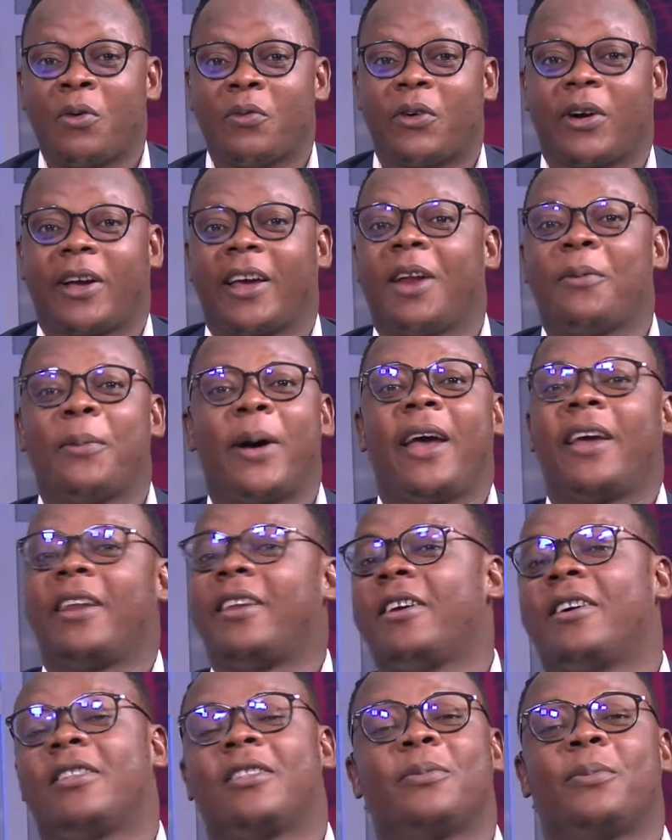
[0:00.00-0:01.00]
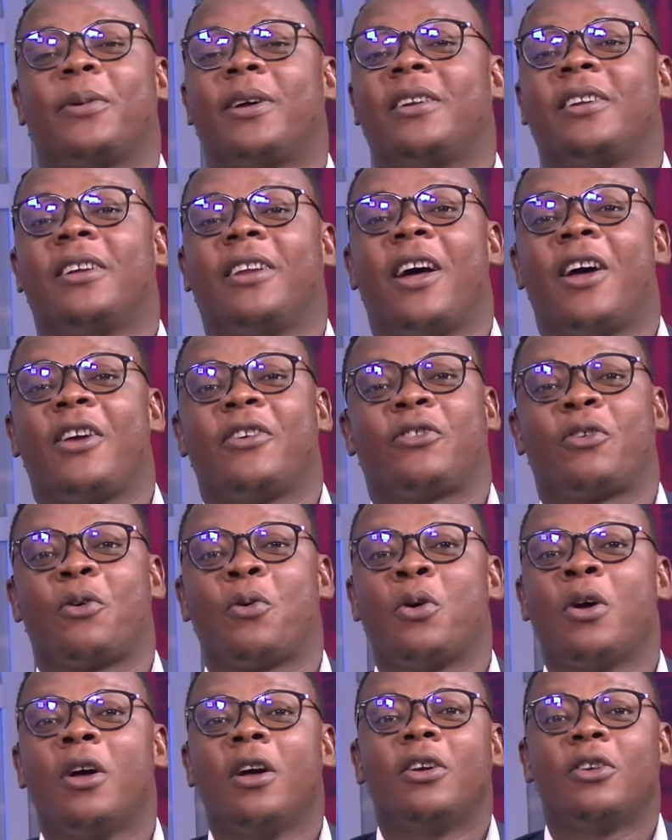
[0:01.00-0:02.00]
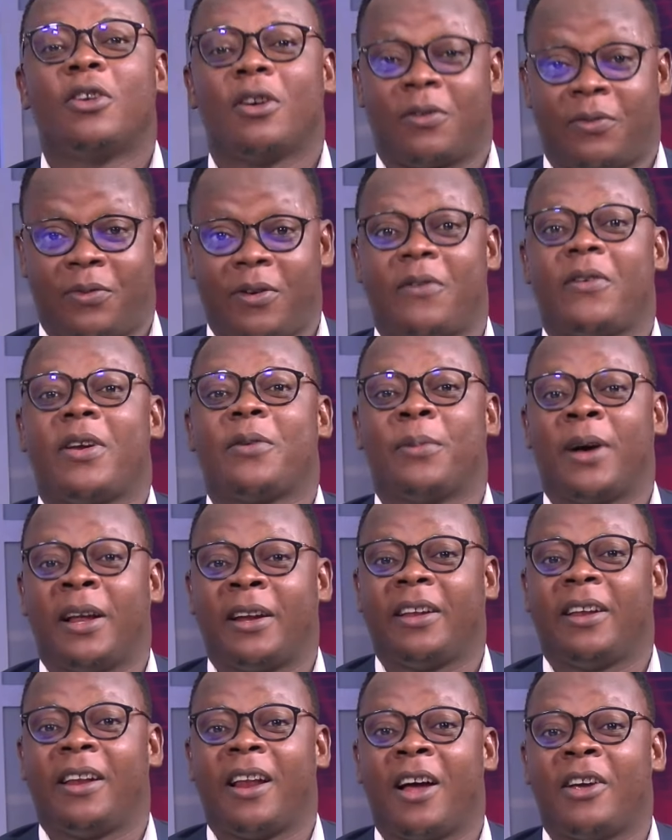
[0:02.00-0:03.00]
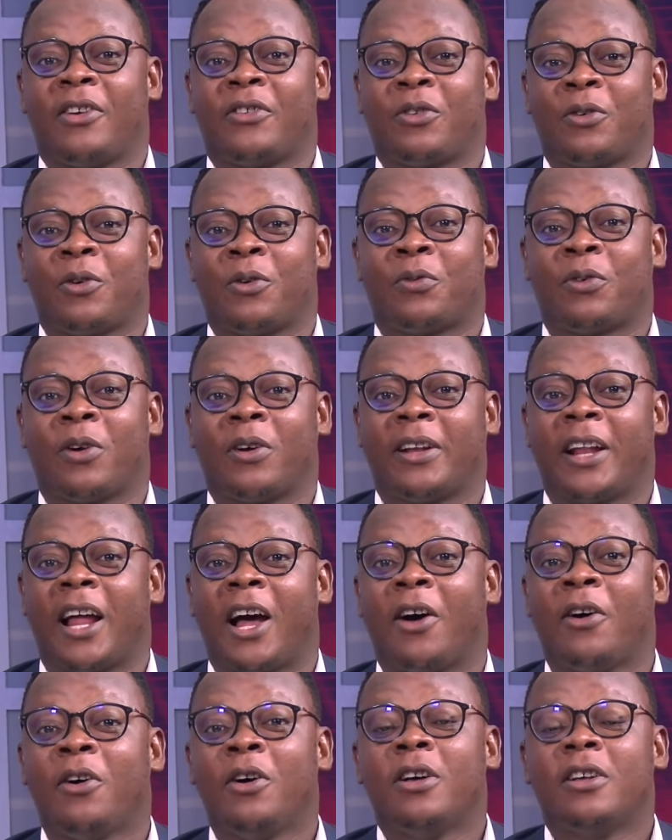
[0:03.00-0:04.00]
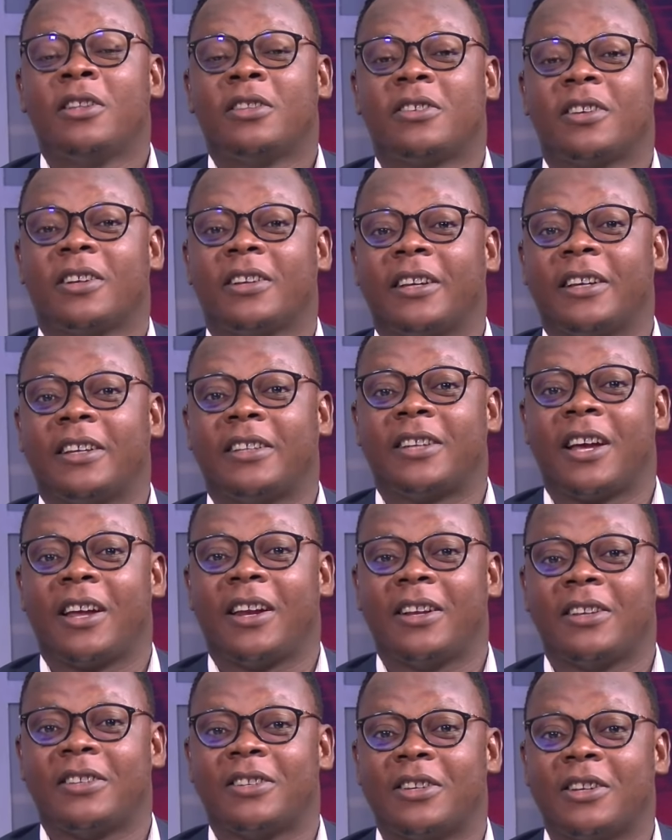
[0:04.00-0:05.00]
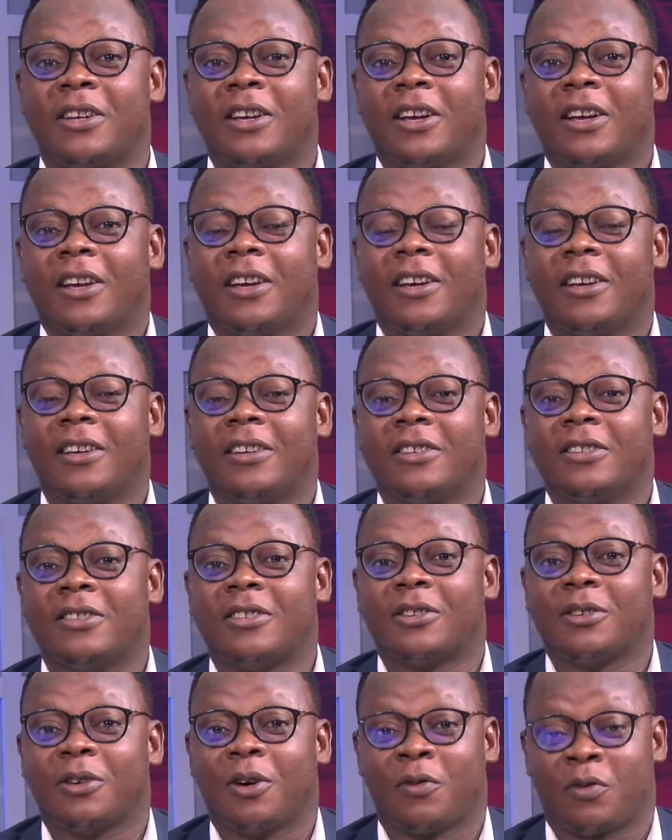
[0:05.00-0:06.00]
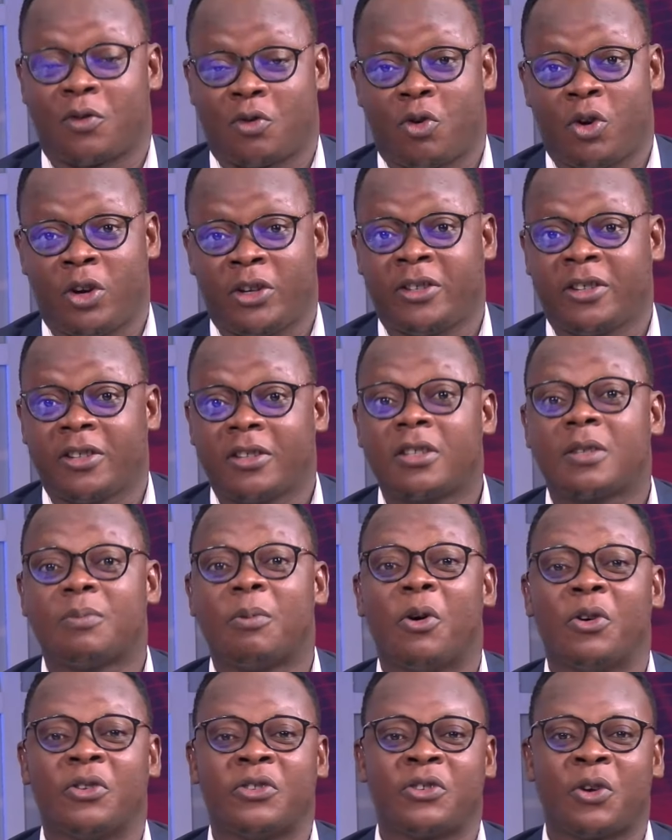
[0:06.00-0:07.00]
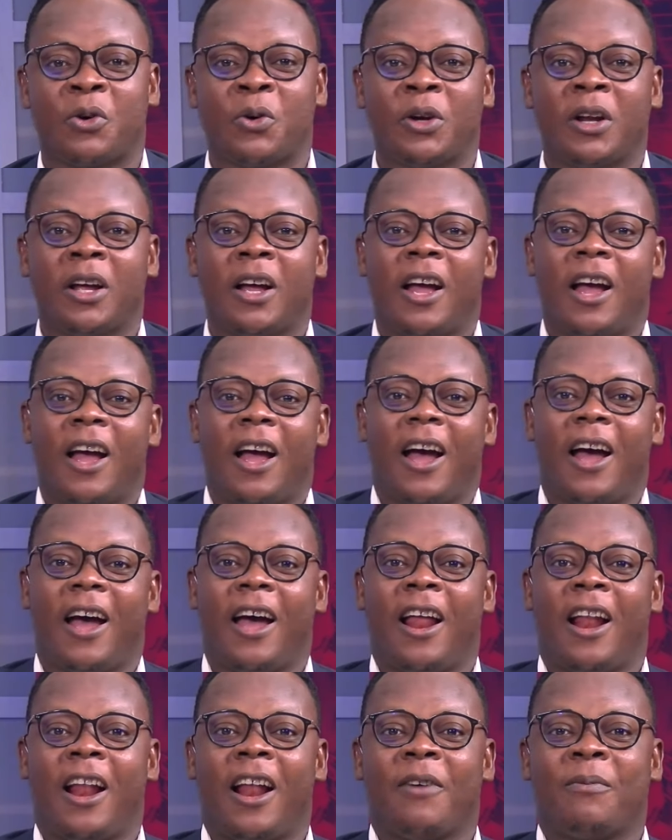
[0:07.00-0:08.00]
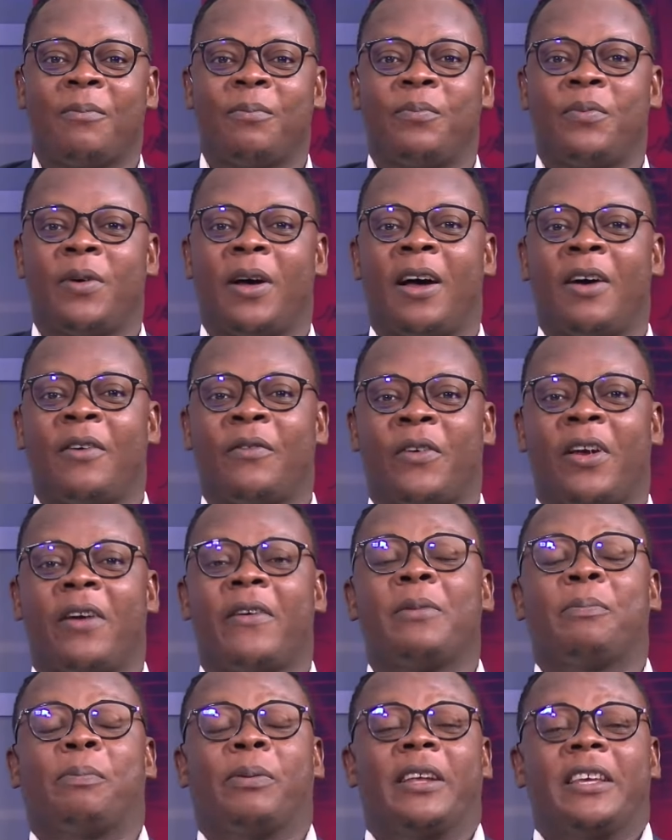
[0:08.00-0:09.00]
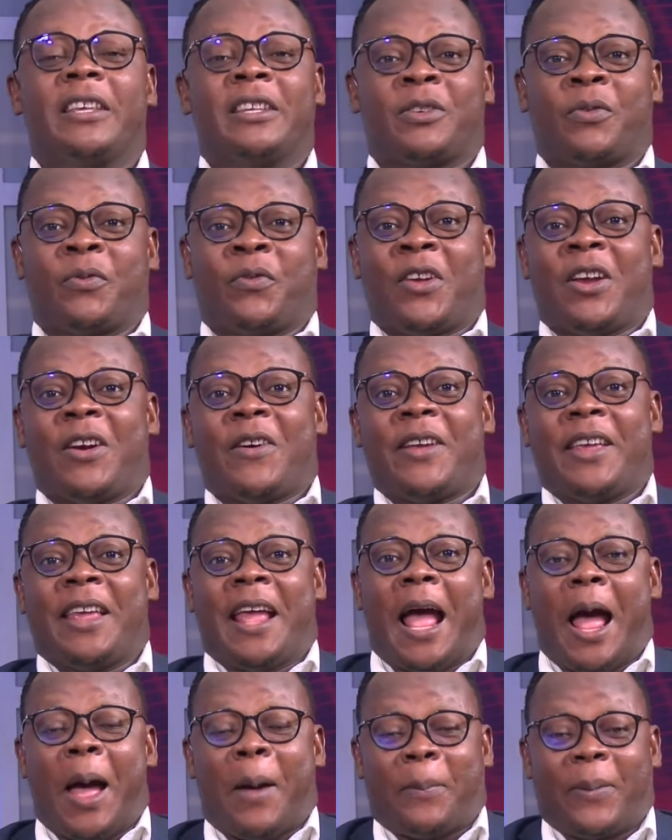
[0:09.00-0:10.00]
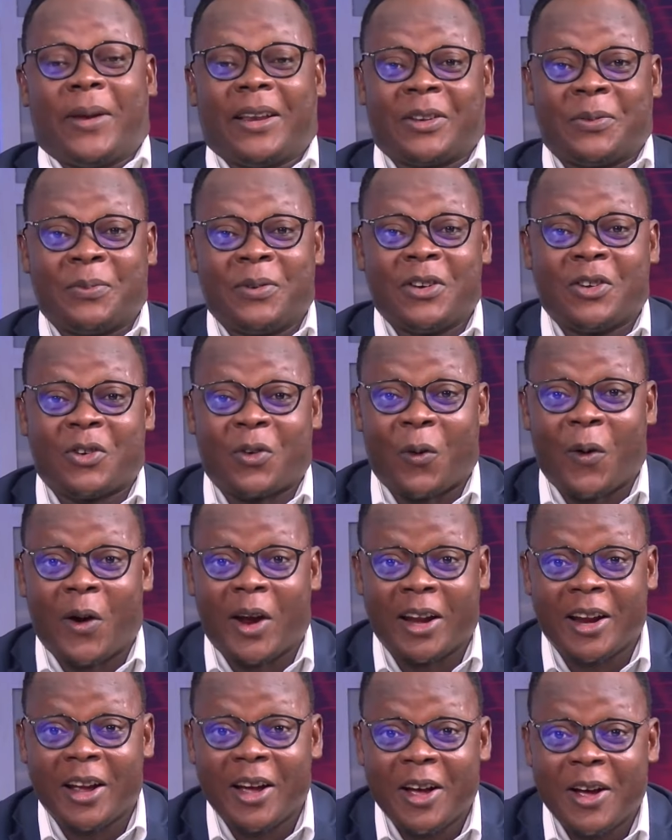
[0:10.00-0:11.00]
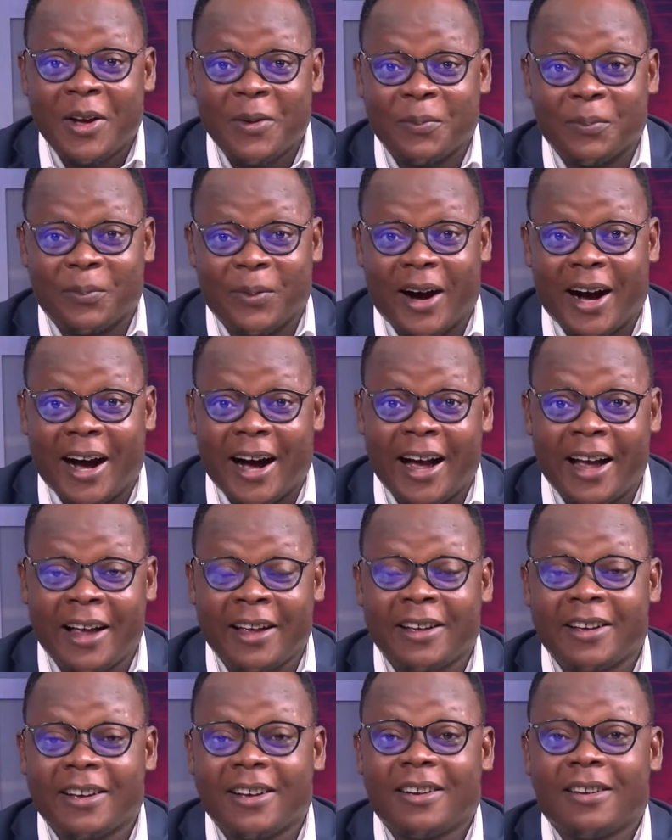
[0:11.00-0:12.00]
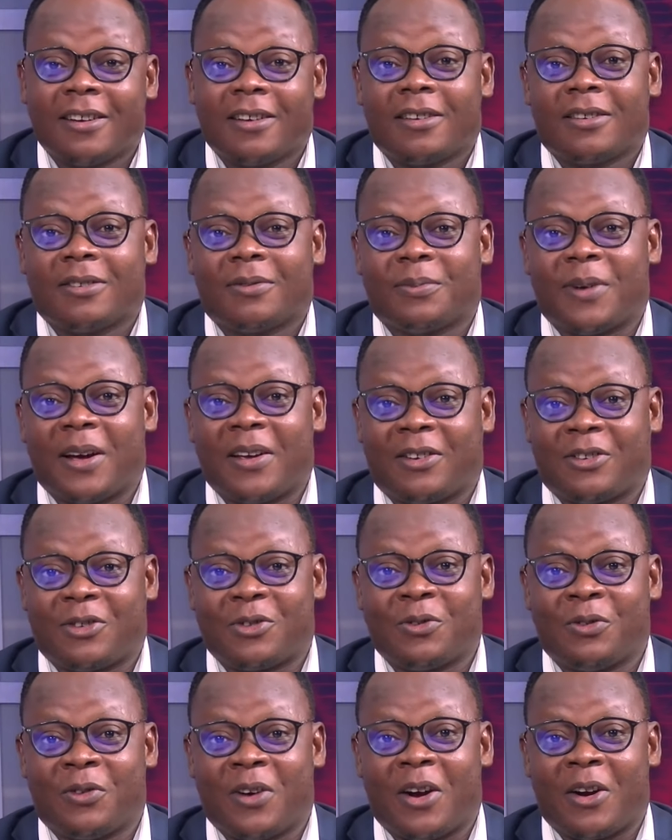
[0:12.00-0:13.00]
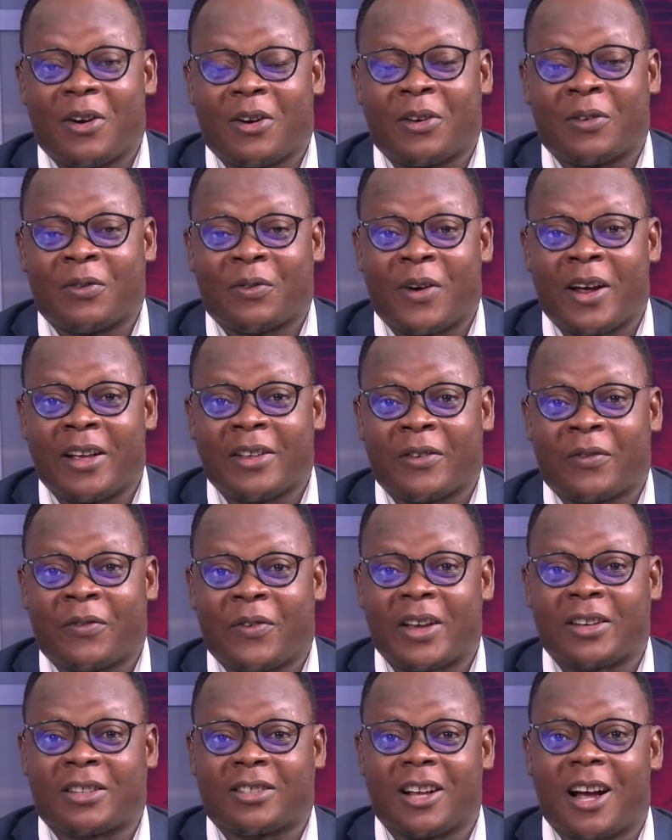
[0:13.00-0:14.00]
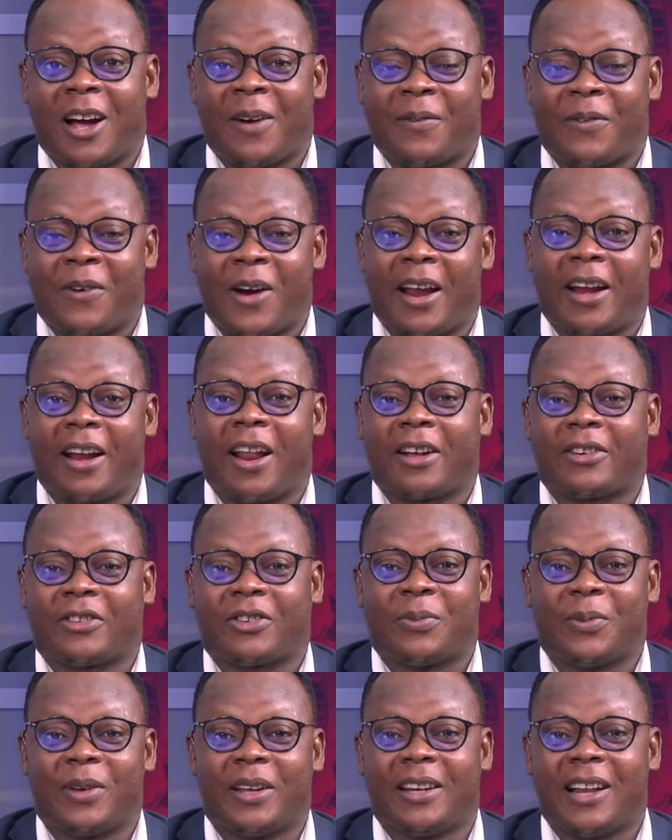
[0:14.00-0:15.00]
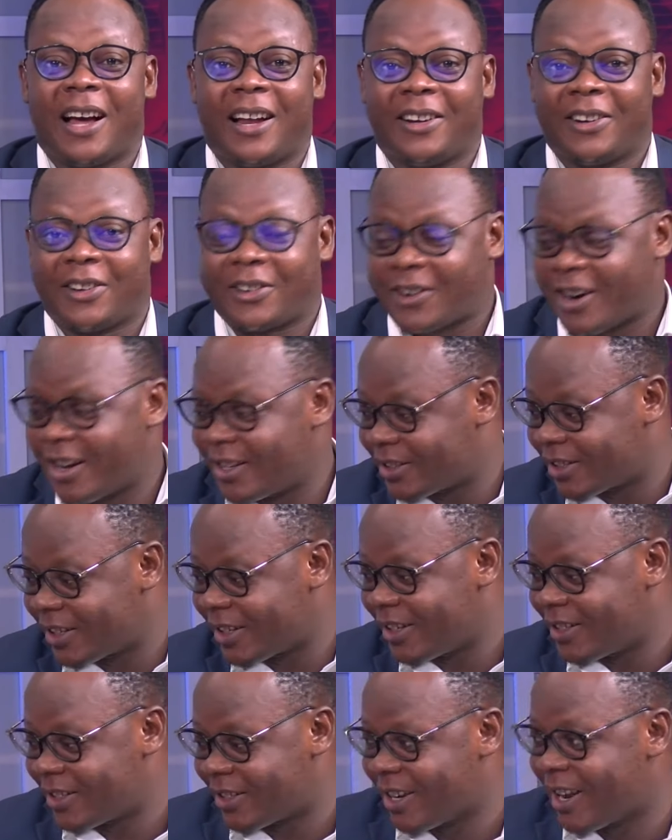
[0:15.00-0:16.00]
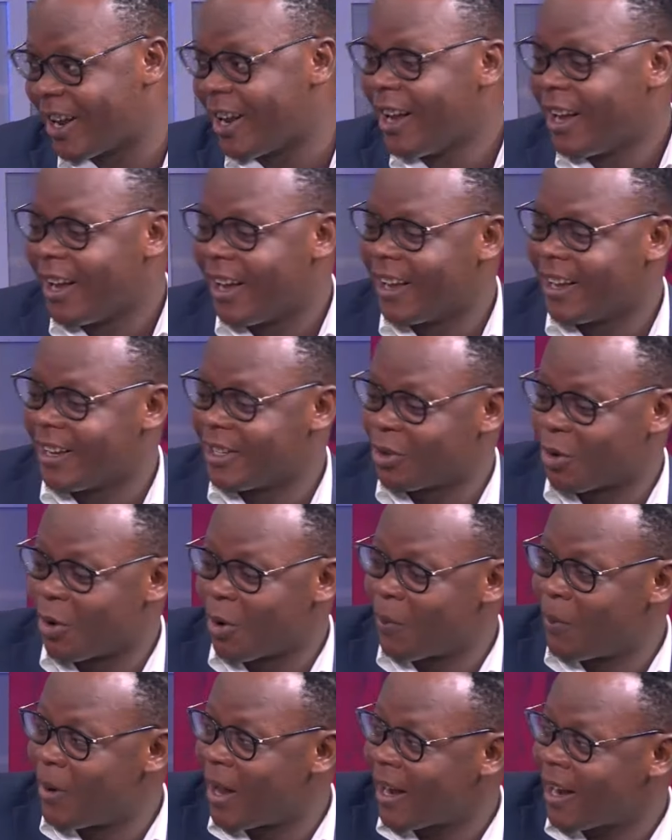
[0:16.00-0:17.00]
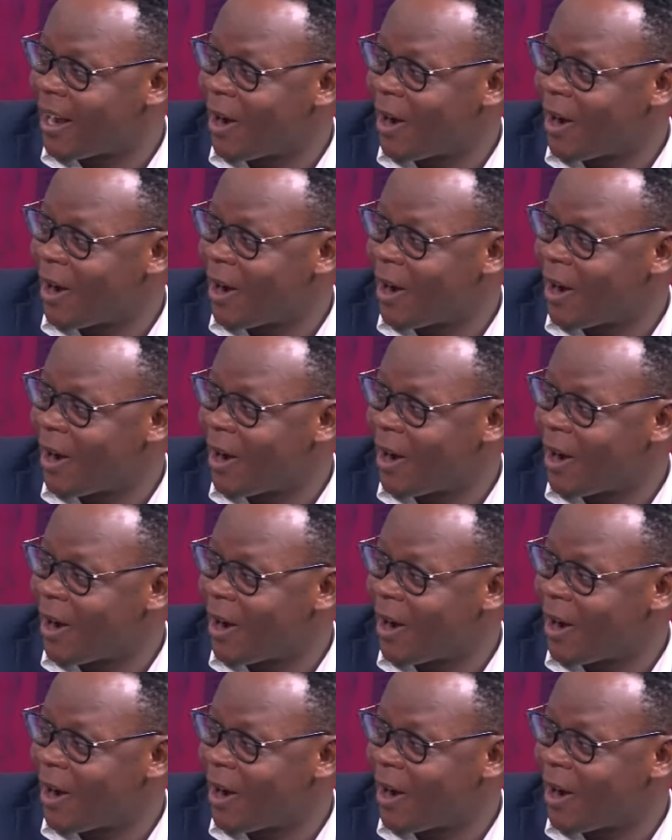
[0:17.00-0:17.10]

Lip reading: Forget about any other Monday night show. Your favorite Monday night show from now till eternity is, of course, Sports Zone. And I'm very pleased, very happy to be joined by my 2 very good friends. First up, right next to me, Daniel Cranting is here in his all black.